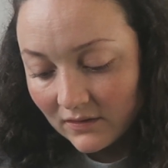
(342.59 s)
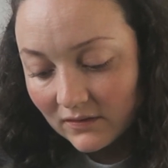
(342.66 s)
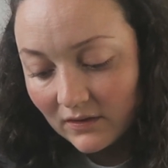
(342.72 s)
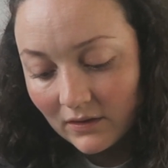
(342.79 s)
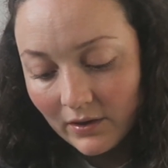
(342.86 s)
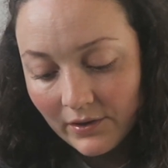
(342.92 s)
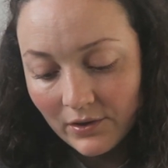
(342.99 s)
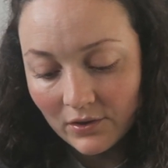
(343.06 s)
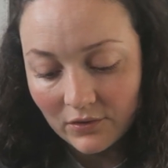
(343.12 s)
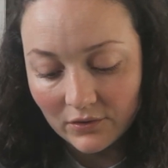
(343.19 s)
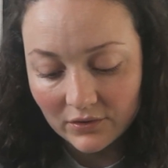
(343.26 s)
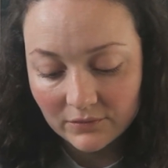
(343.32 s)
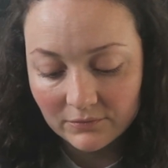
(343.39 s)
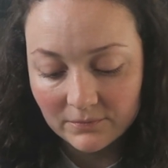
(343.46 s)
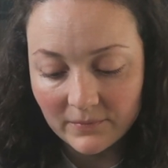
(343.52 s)
So
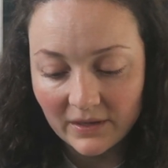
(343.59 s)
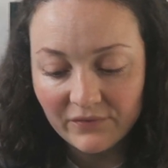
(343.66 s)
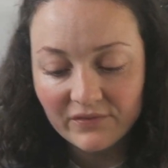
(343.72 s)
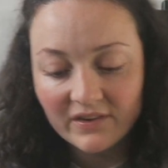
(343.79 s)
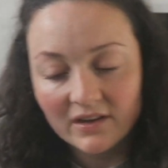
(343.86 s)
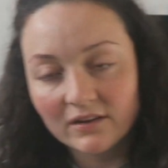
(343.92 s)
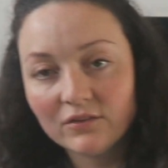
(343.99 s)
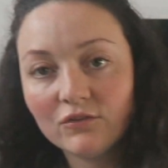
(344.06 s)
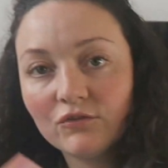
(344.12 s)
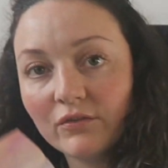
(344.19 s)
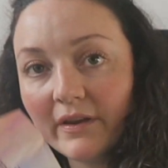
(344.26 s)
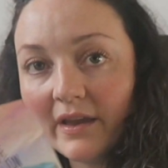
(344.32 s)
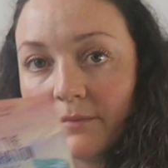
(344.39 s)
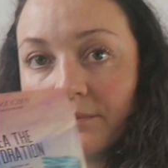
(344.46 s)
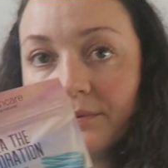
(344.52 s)
on my first
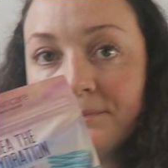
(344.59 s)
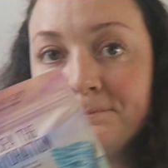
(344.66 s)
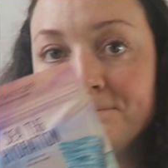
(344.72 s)
trip,